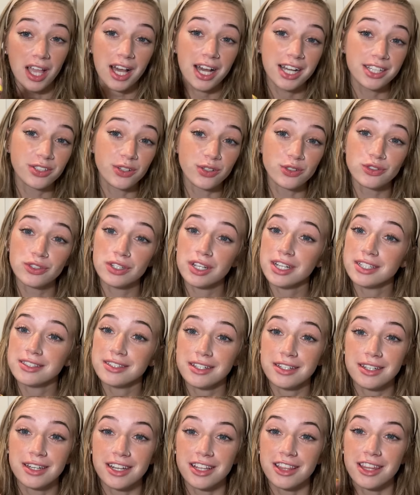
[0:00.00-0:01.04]
I told you guys I
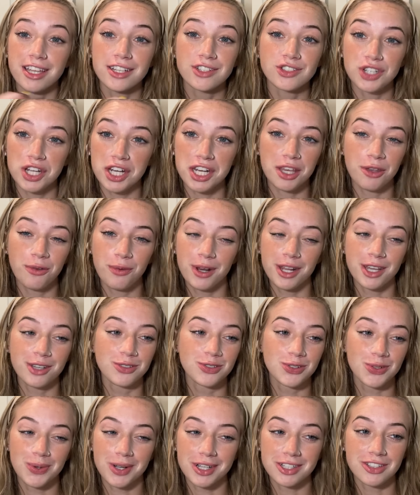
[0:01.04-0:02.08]
didn't like Jenny when I used
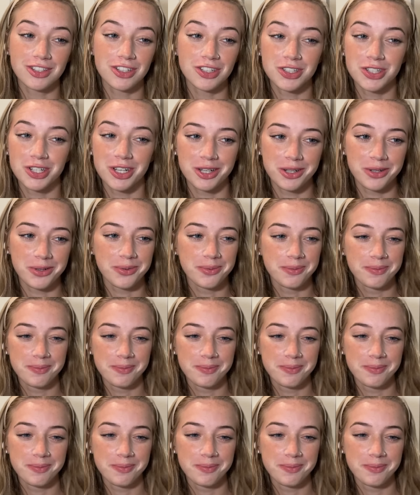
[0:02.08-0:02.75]
to watch the show.